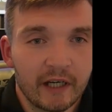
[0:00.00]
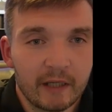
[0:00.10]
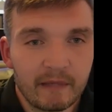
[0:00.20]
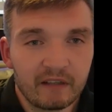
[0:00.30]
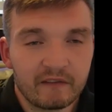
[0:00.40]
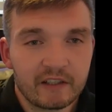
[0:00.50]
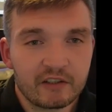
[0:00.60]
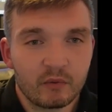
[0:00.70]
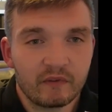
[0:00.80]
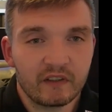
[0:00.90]
a
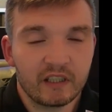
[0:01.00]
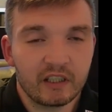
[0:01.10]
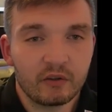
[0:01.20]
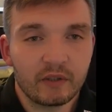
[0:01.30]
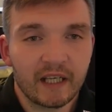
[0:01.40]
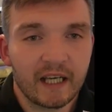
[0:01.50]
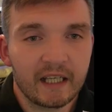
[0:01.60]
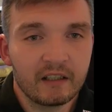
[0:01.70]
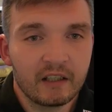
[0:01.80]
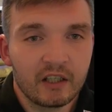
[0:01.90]
manufacturer within the
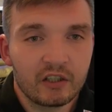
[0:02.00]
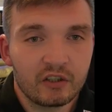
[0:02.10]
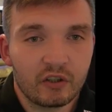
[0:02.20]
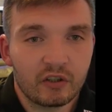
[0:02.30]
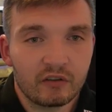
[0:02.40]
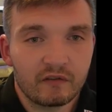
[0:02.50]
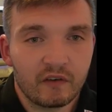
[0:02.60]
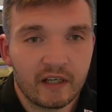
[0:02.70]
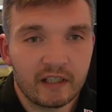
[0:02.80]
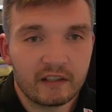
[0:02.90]
UK, you can
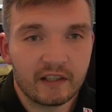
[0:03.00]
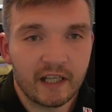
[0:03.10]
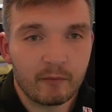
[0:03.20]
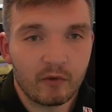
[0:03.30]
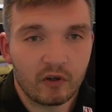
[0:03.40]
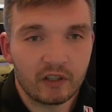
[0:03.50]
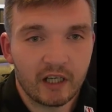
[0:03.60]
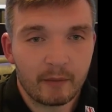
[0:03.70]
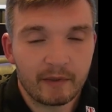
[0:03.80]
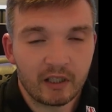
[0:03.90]
find them on the
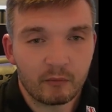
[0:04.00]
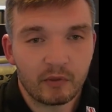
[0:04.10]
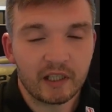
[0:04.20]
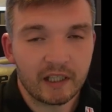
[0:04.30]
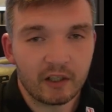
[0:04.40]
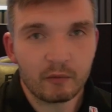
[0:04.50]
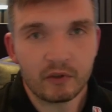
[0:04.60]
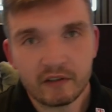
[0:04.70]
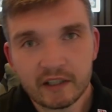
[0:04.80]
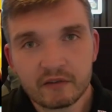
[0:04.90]
hub in a completely open
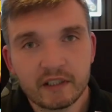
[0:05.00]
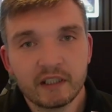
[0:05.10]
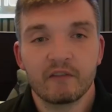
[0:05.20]
directory.